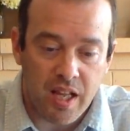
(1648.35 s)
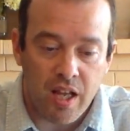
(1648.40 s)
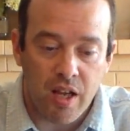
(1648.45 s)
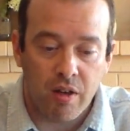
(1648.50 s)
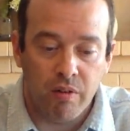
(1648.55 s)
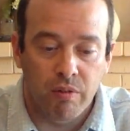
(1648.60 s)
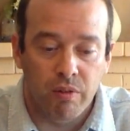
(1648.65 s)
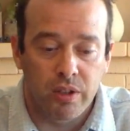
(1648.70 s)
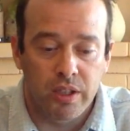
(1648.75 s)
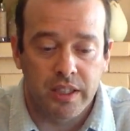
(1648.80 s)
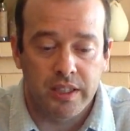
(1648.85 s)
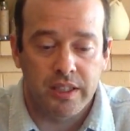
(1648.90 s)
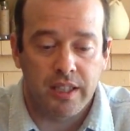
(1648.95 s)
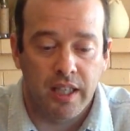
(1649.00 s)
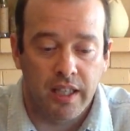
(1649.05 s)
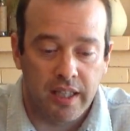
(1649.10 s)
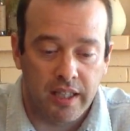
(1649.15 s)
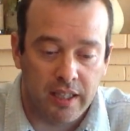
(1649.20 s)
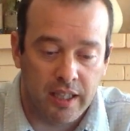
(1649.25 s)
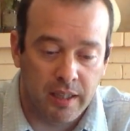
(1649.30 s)
We'll just
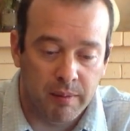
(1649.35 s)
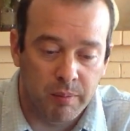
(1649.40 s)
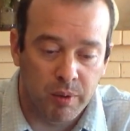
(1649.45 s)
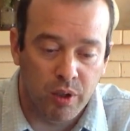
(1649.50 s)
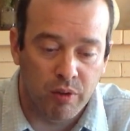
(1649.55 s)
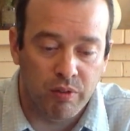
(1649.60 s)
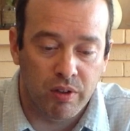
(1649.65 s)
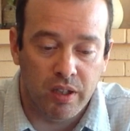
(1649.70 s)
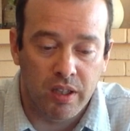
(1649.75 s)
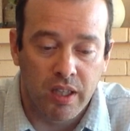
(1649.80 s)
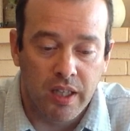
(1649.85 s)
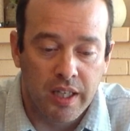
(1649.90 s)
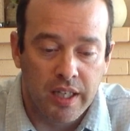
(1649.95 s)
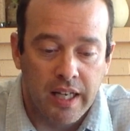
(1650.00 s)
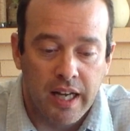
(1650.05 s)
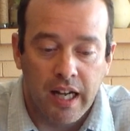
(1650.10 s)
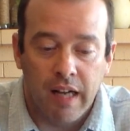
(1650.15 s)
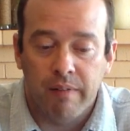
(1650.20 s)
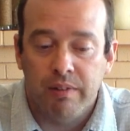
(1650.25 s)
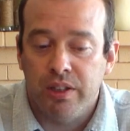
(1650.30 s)
come over.
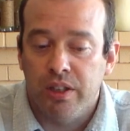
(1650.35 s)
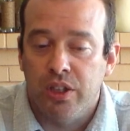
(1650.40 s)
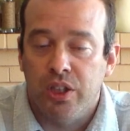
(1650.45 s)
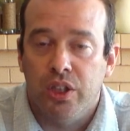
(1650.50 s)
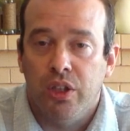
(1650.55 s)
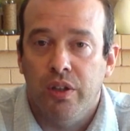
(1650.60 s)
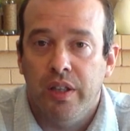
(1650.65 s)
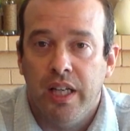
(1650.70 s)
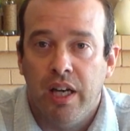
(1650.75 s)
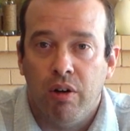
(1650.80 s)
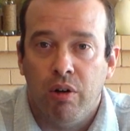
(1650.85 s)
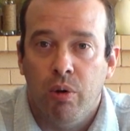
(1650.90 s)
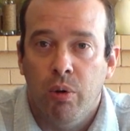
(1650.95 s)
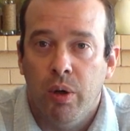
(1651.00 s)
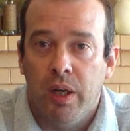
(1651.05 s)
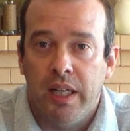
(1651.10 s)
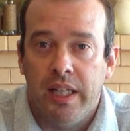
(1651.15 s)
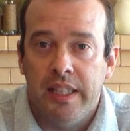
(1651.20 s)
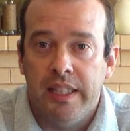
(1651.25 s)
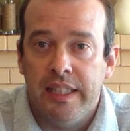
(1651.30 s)
I'm just going to show you how
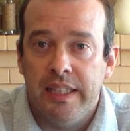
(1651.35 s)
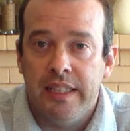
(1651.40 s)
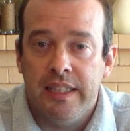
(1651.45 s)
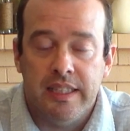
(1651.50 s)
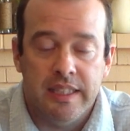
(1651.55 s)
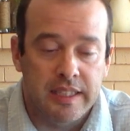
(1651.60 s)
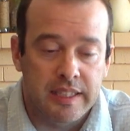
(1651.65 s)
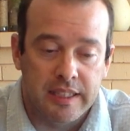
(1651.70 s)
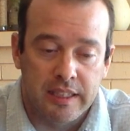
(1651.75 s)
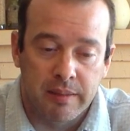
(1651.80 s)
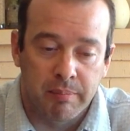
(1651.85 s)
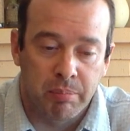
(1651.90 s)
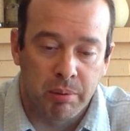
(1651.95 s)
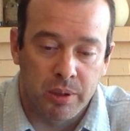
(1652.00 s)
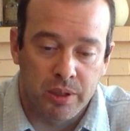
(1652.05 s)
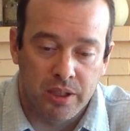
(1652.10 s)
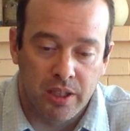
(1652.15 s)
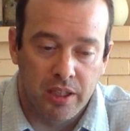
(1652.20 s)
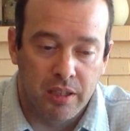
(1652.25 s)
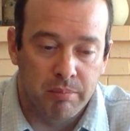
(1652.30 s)
quick and easy and simple
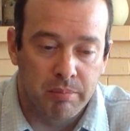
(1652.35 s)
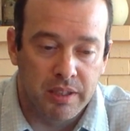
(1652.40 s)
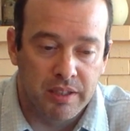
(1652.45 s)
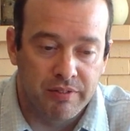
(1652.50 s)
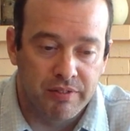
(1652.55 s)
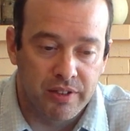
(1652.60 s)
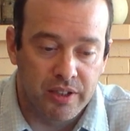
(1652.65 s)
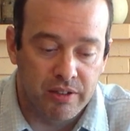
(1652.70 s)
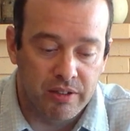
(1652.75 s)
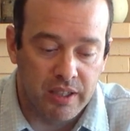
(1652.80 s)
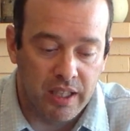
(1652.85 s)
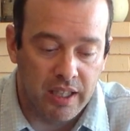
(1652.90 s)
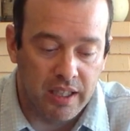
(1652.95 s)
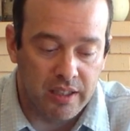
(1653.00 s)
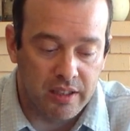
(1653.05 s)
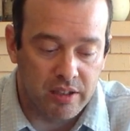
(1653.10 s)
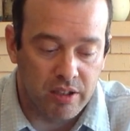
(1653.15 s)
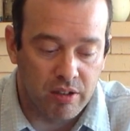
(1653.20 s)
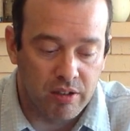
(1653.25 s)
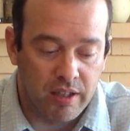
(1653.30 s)
it's going to be for you
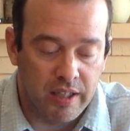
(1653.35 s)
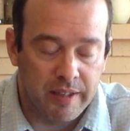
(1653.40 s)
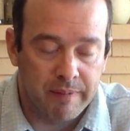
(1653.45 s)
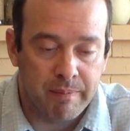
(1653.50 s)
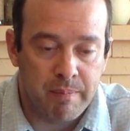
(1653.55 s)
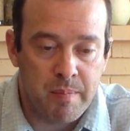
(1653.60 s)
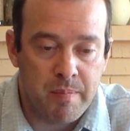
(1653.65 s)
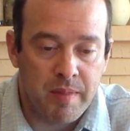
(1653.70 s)
guys, all right?